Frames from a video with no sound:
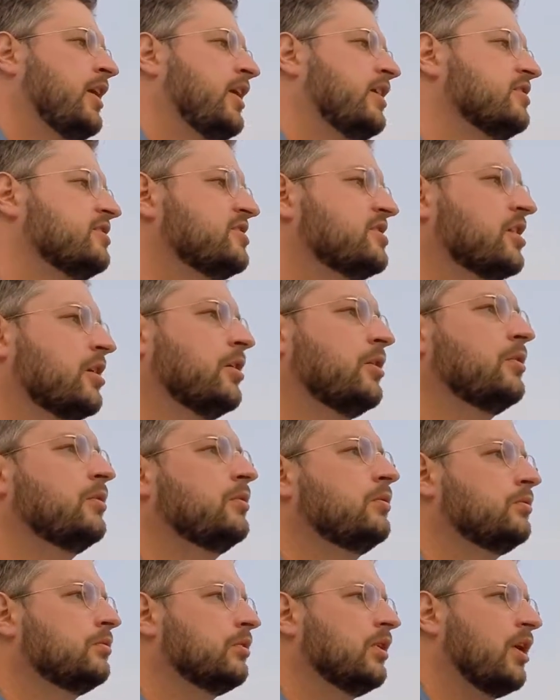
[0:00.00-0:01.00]
And
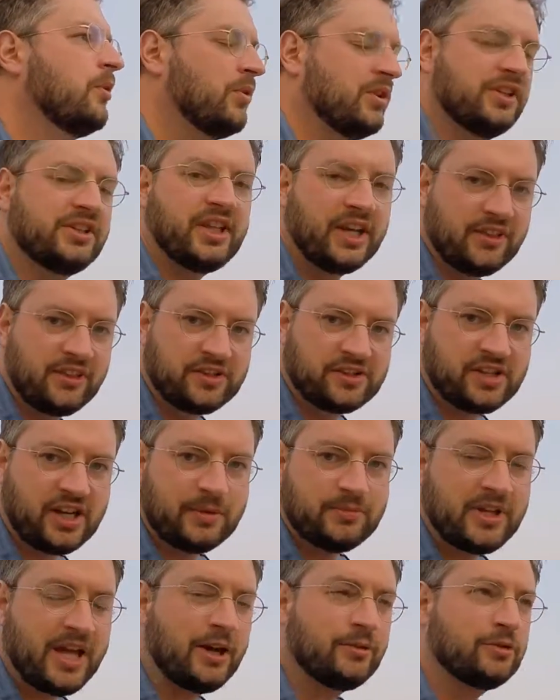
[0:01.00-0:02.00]
so I want to take this
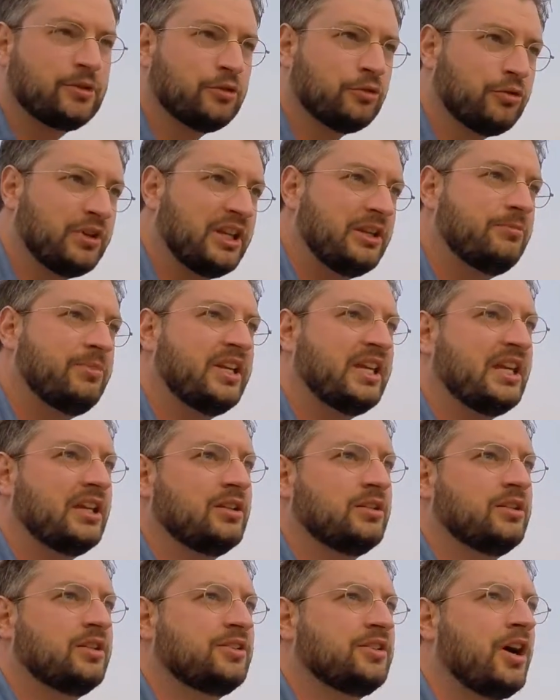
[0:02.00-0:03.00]
time now to really
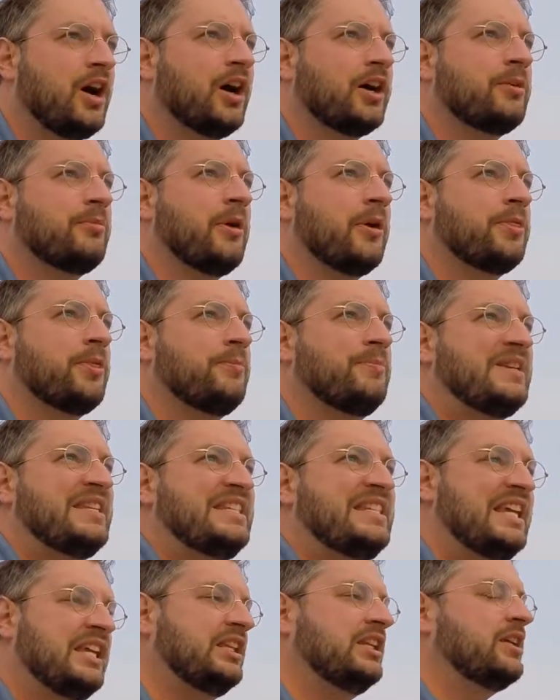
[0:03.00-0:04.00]
begin to talk about the
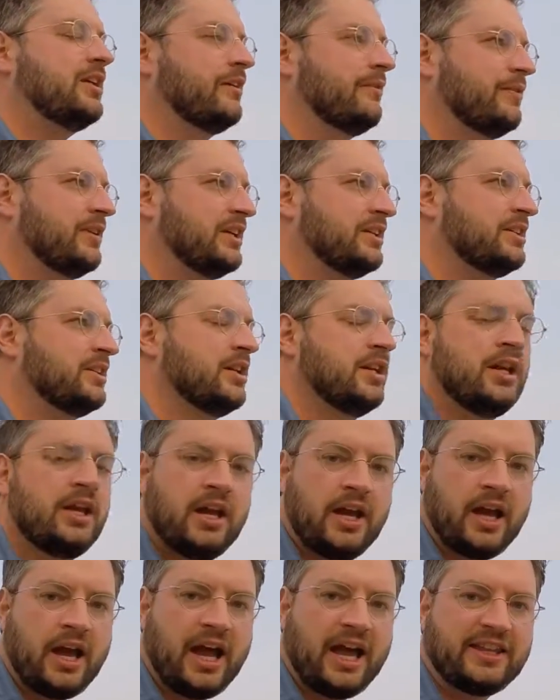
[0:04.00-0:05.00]
beginning of it.
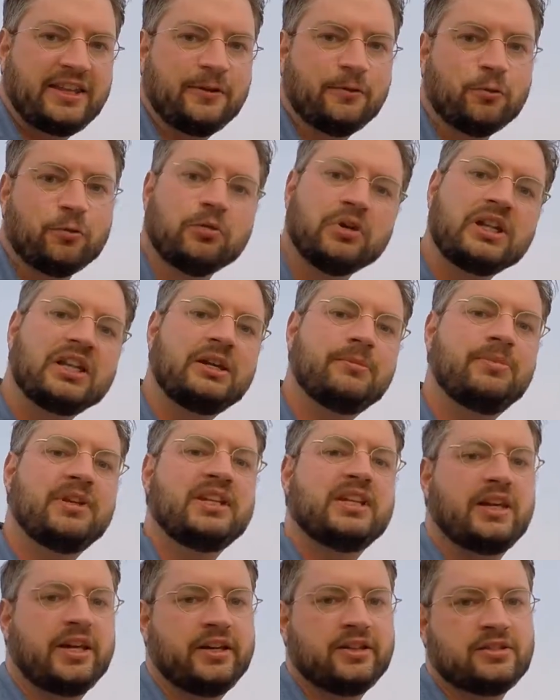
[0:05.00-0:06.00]
And it really
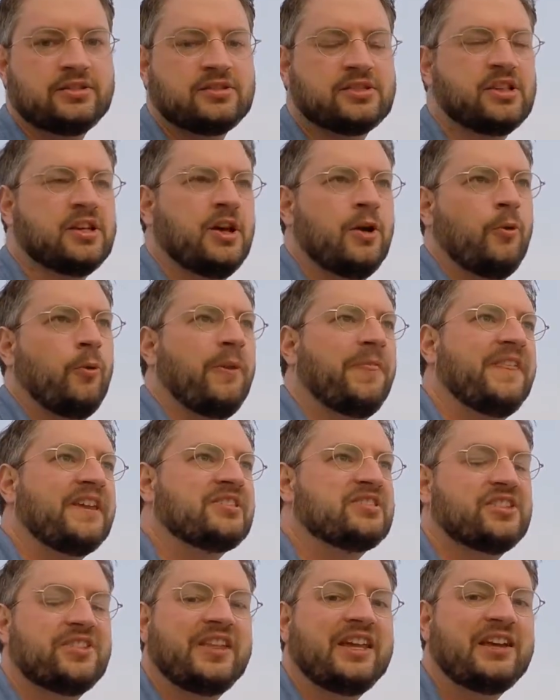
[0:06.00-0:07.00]
begins with
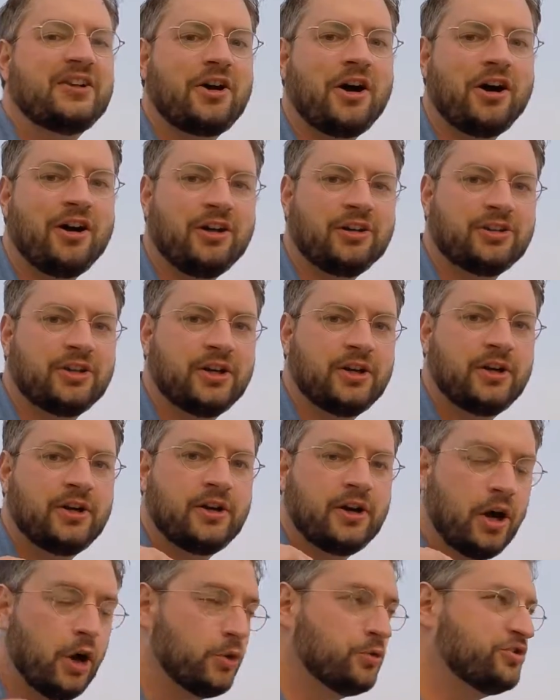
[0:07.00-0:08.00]
this thing called
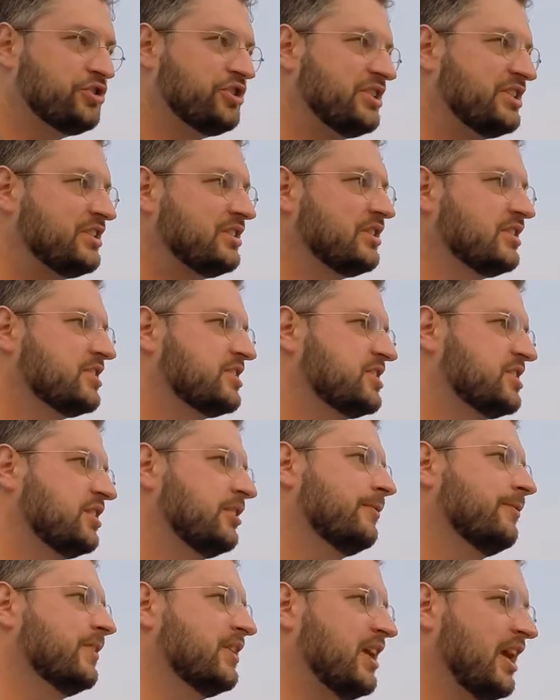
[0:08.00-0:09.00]
ocean
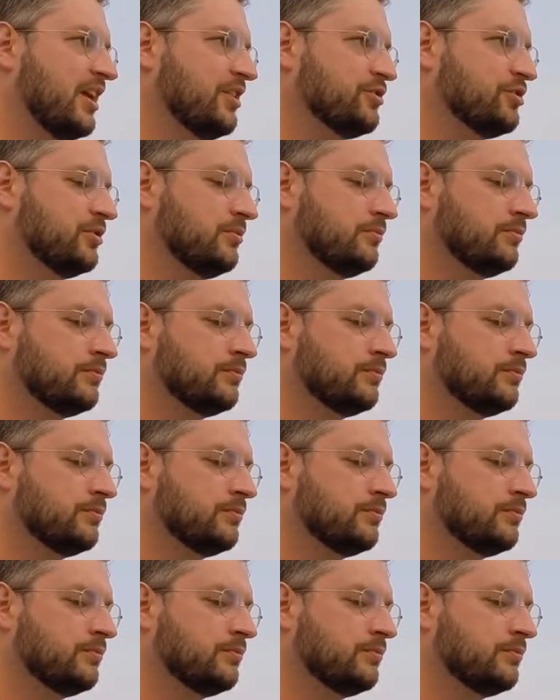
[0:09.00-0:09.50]
acidification.